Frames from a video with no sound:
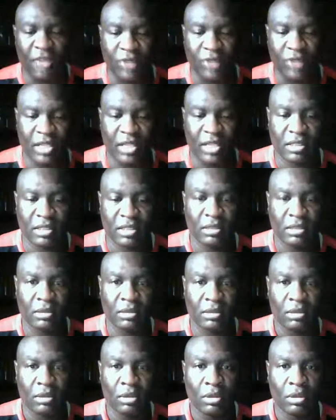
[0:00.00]
us,
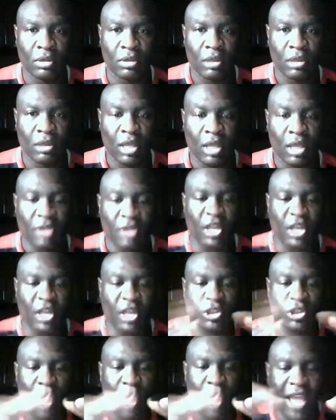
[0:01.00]
they're
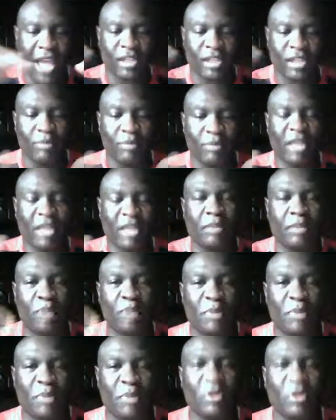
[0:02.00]
trying to make the
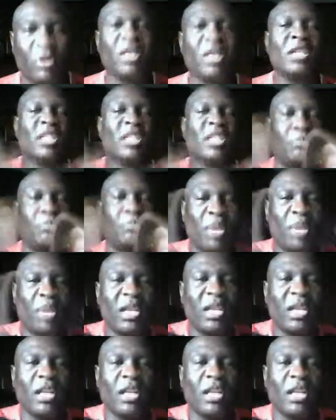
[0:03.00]
people dependent